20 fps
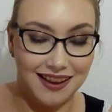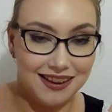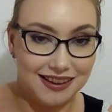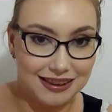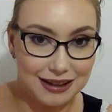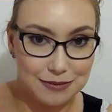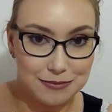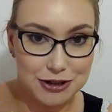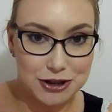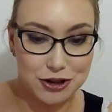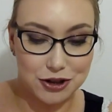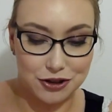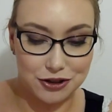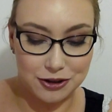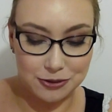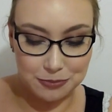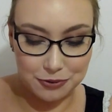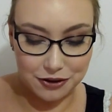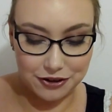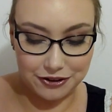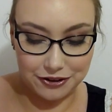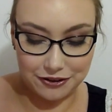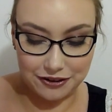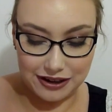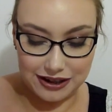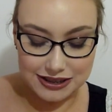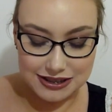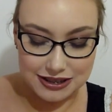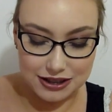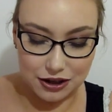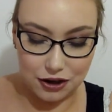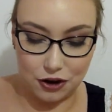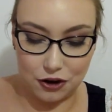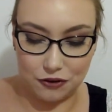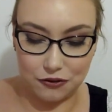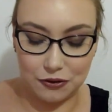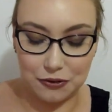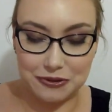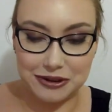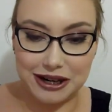let me show you the progress
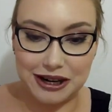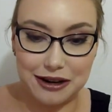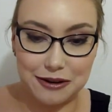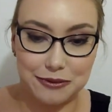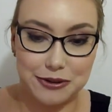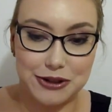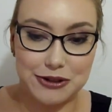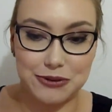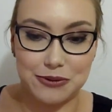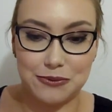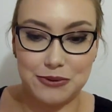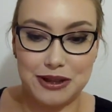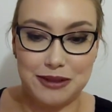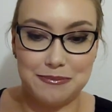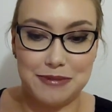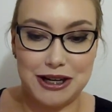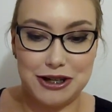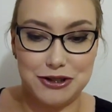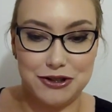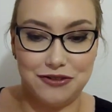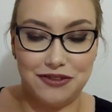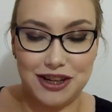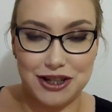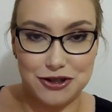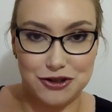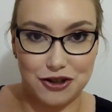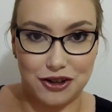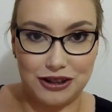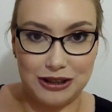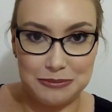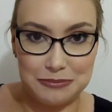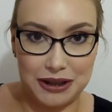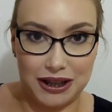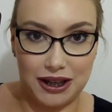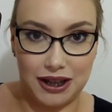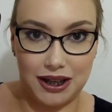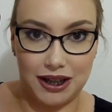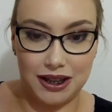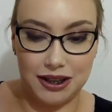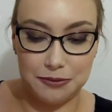of where I was with my Too Faced Chocolate
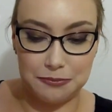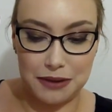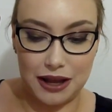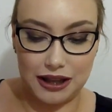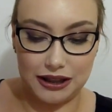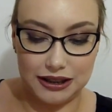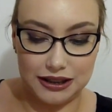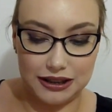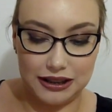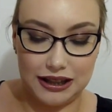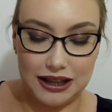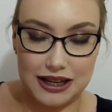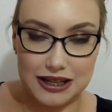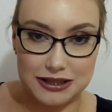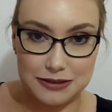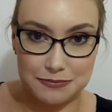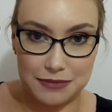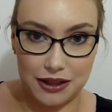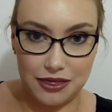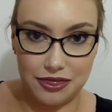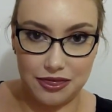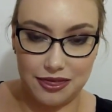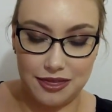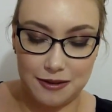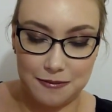Bar palette last month.